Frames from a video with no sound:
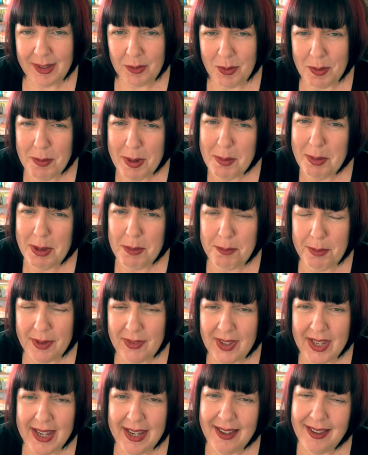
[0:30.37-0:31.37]
when people are
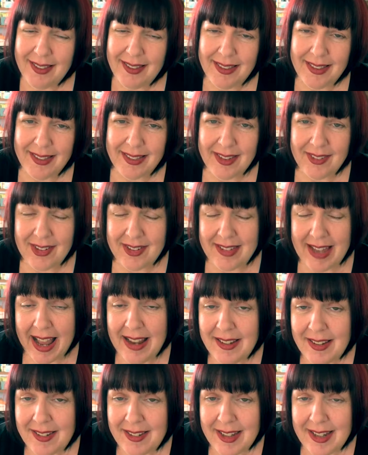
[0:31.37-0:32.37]
busy, there's a
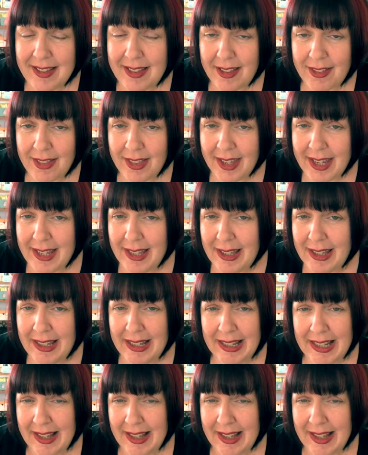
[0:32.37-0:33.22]
tendency that they